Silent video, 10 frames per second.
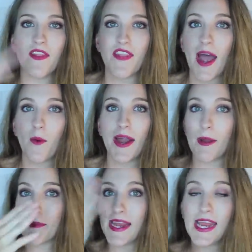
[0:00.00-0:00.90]
That way
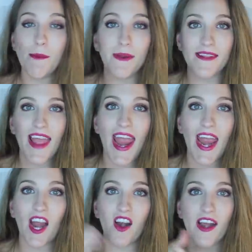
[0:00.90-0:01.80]
I'm keeping the
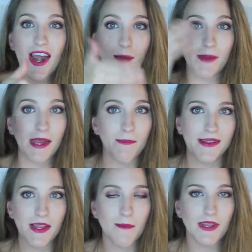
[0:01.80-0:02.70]
hair and I'm
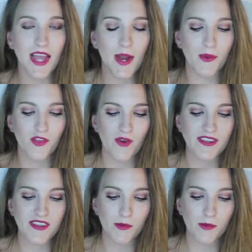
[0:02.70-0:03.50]
keeping them in line with the rest of